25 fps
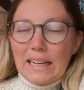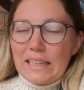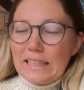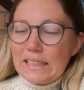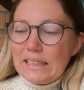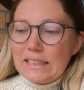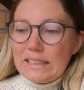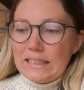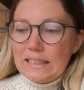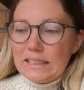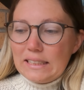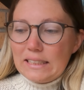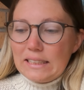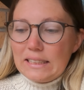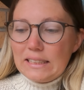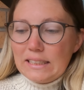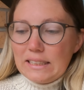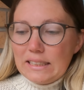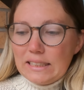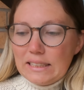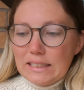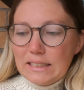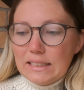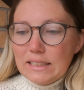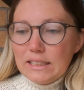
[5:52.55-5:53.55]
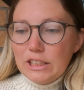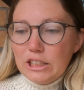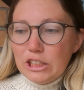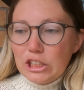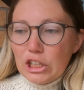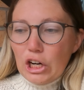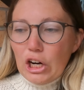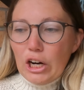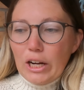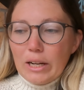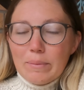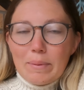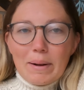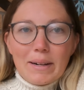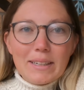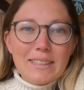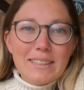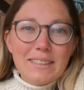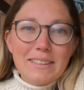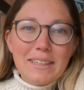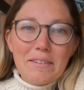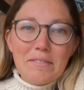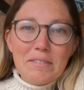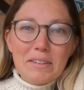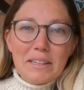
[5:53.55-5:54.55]
Uh, yeah, at about
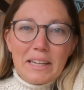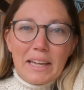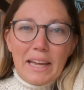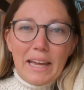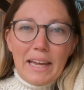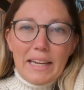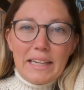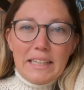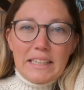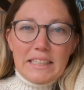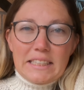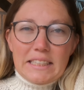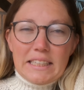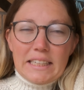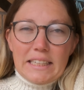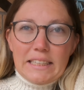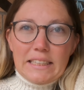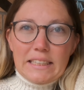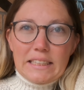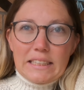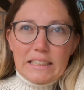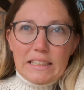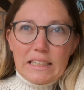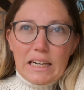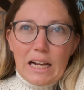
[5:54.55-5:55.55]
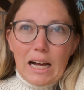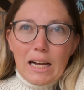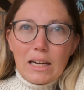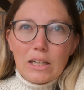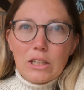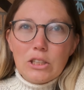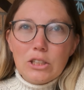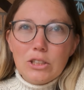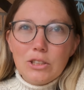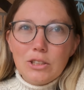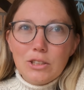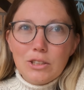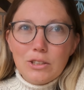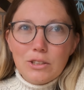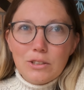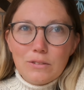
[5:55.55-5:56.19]
seven K's in, I could